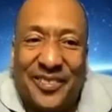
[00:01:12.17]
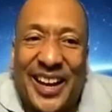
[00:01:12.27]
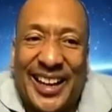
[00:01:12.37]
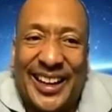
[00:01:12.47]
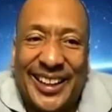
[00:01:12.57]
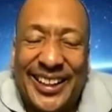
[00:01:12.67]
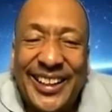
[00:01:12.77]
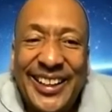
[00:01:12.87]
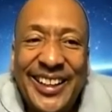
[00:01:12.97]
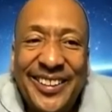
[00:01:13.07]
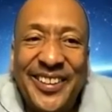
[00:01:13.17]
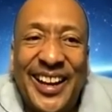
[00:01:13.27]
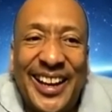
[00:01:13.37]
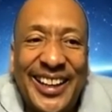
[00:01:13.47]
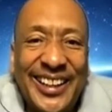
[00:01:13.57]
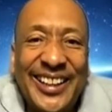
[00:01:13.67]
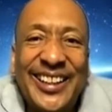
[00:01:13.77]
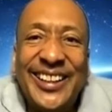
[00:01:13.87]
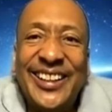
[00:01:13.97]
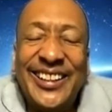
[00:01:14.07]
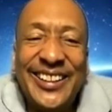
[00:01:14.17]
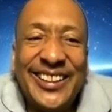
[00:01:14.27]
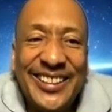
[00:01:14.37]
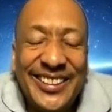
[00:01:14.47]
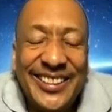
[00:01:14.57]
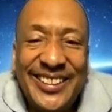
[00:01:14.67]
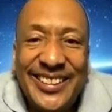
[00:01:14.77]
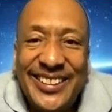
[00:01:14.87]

working it. And, and I just keep working it. And, and,